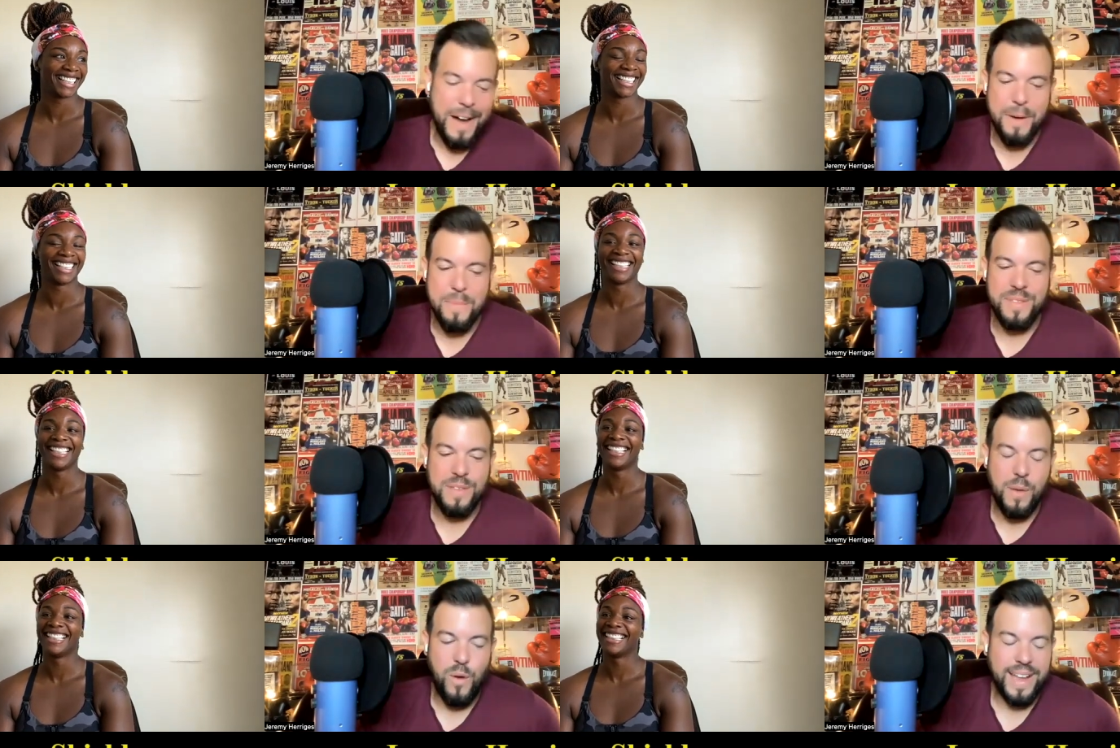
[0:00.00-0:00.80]
Speaker 1: um,
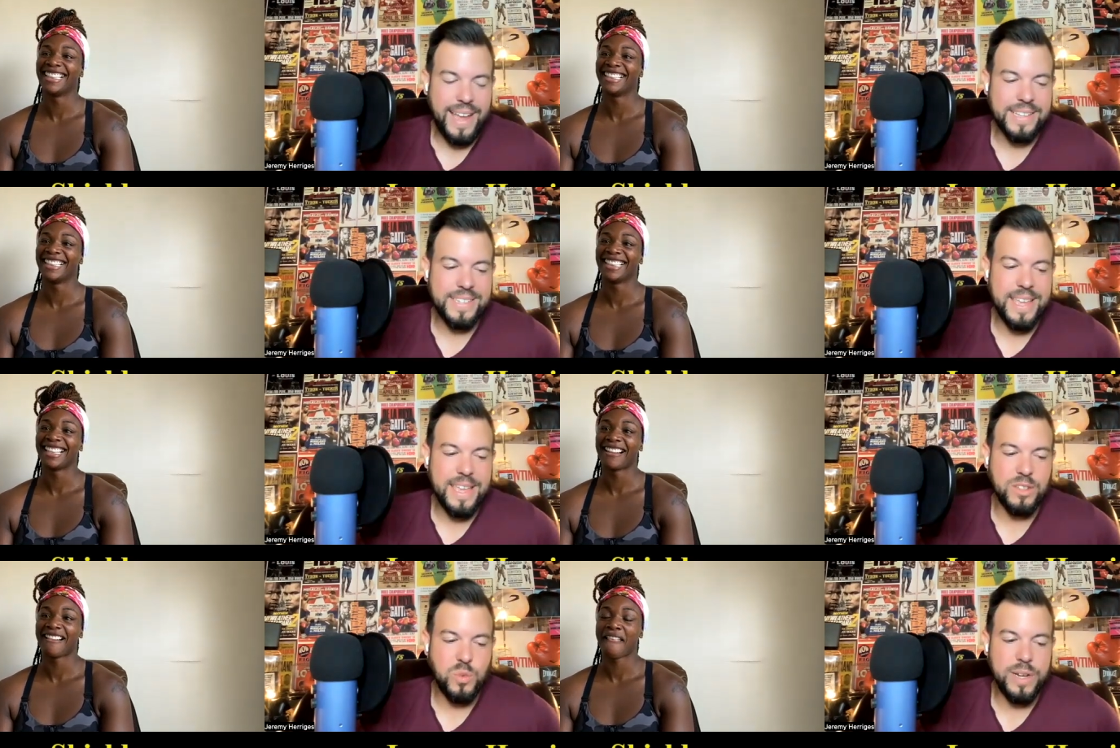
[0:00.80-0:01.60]
well, I gotta say,
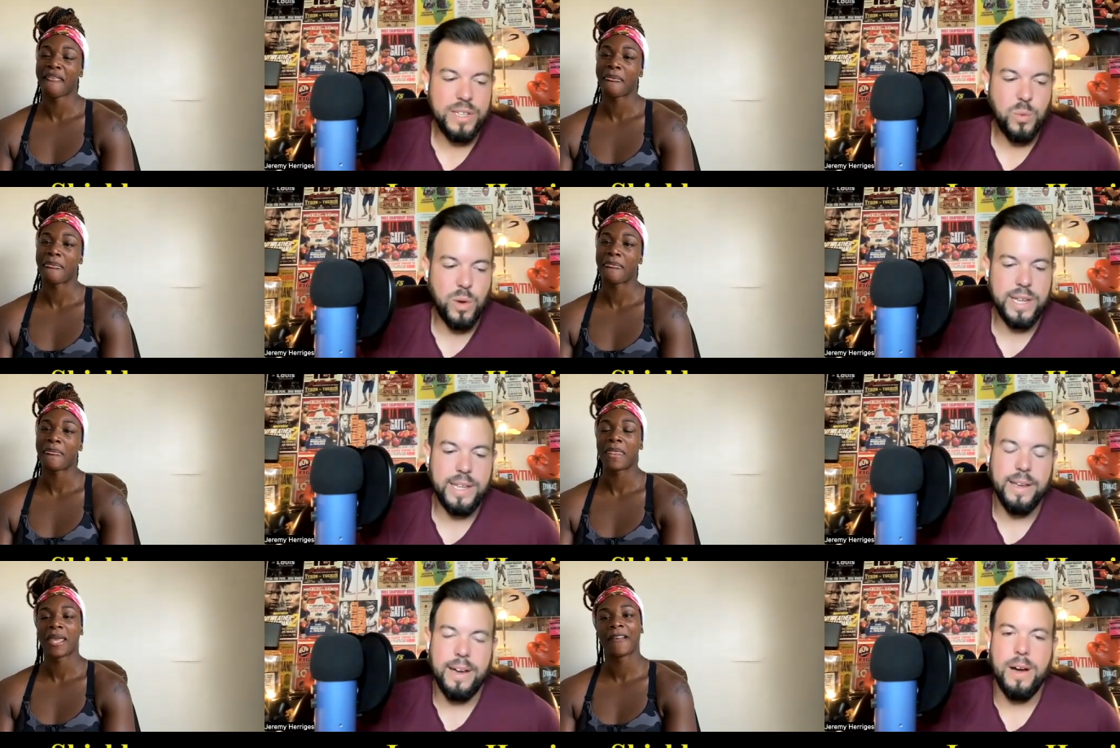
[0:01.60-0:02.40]
in
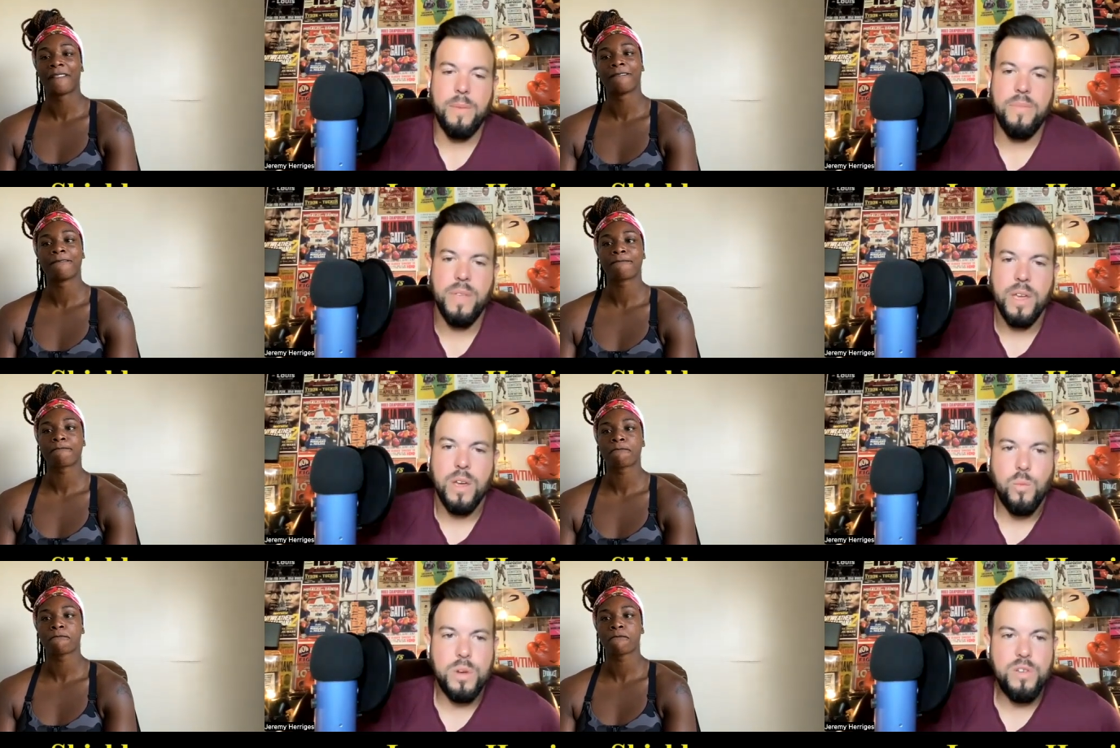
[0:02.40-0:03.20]
2020, um,
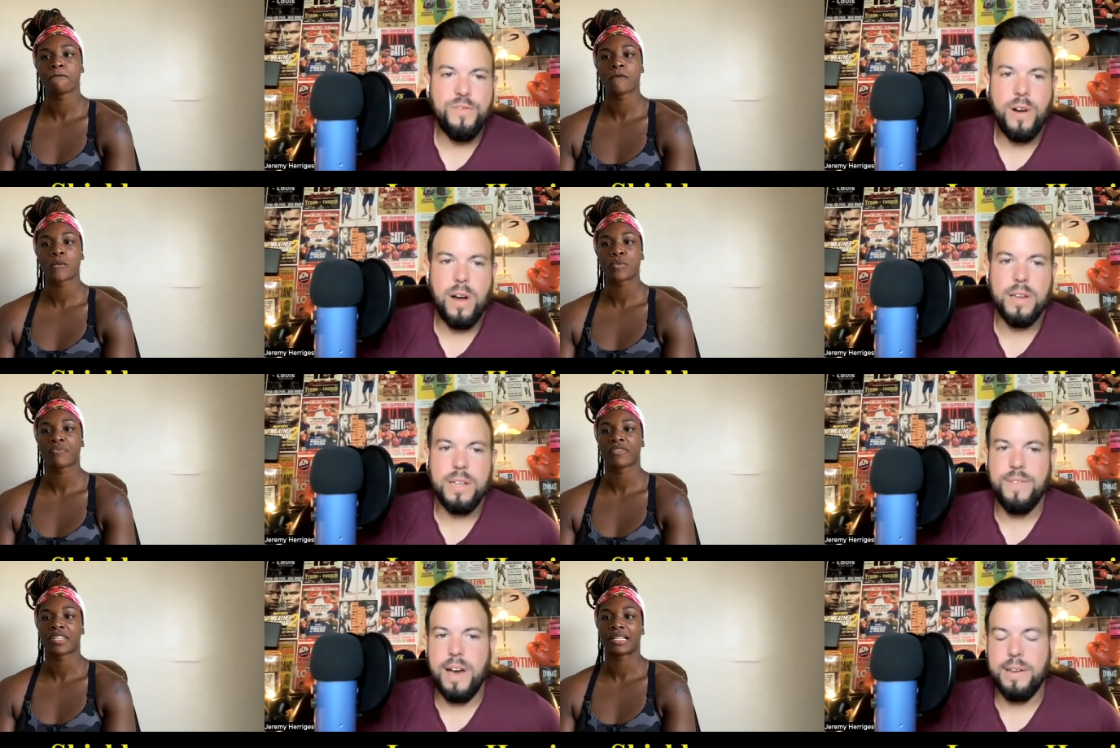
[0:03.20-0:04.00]
when you fought
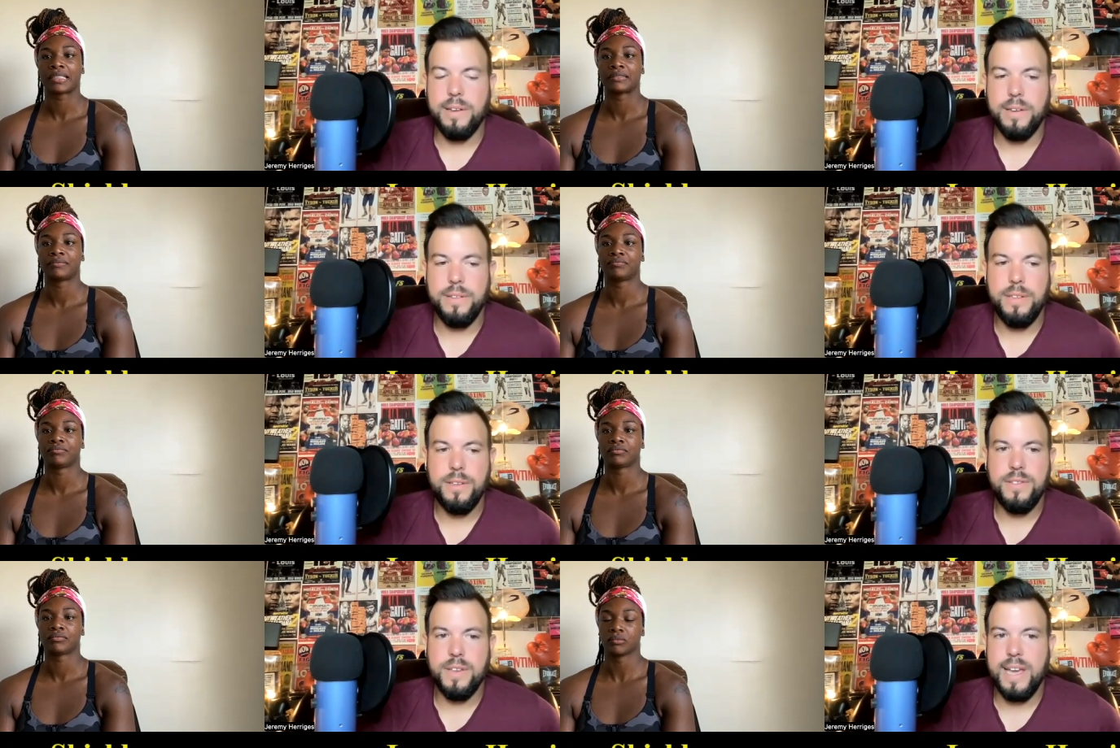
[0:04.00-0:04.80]
Ivana, you
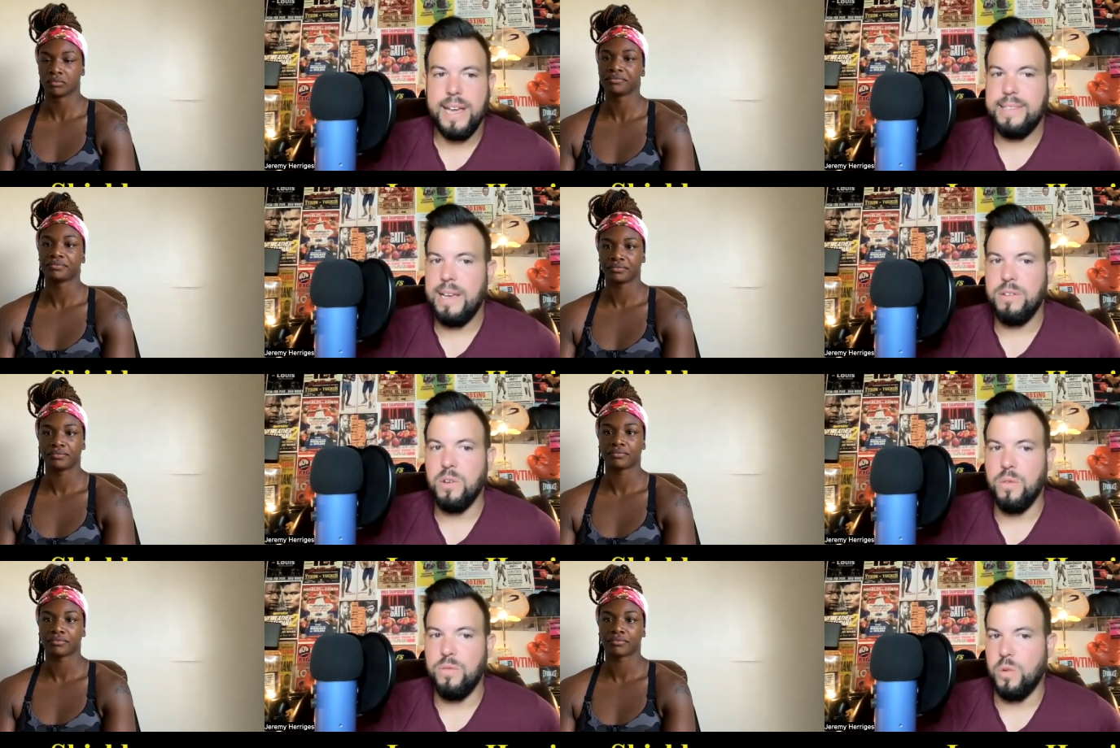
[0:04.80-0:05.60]
you got down
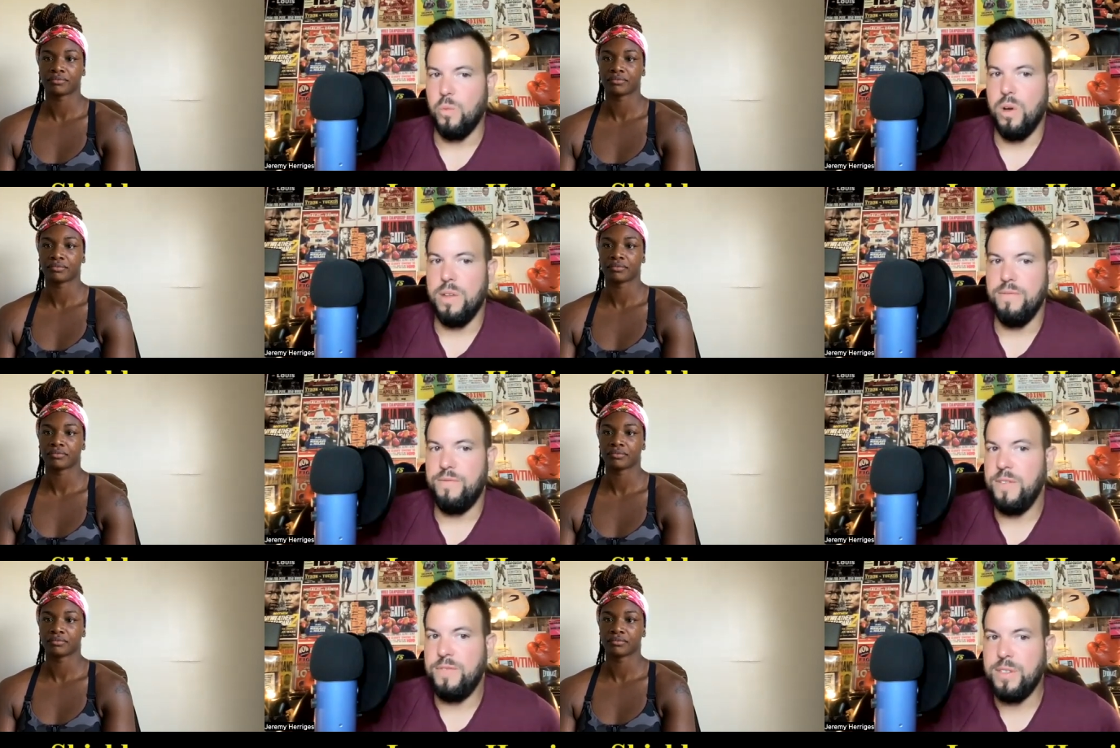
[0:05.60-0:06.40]
to to
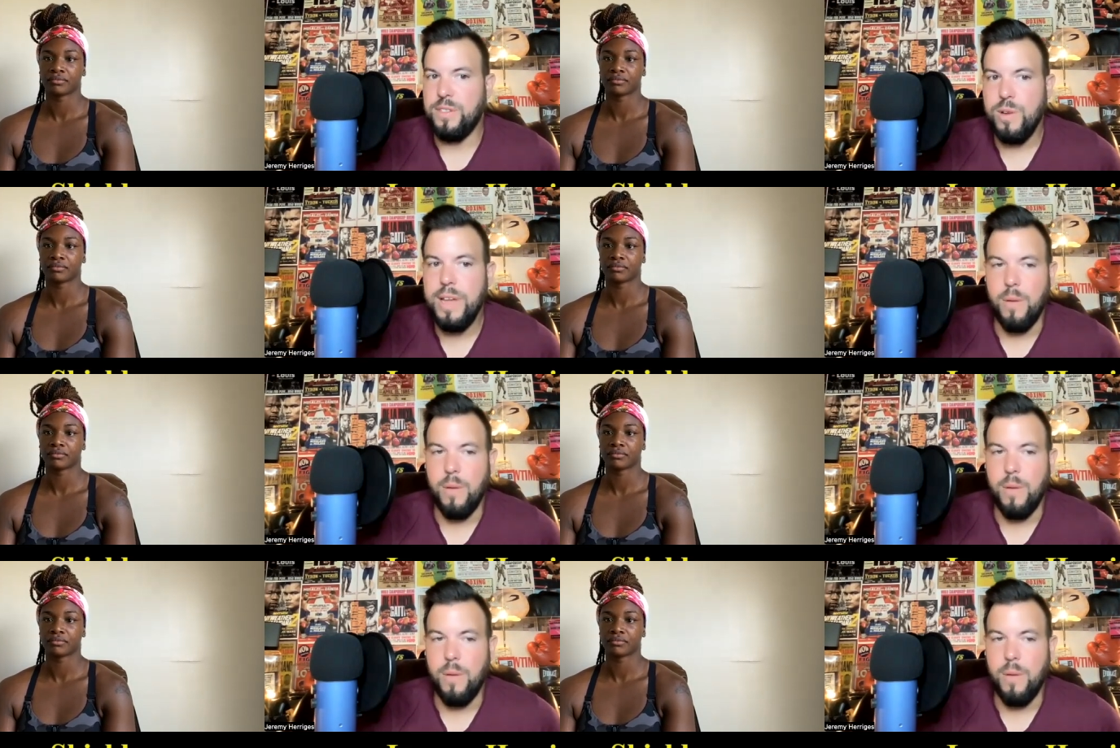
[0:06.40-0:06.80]
153.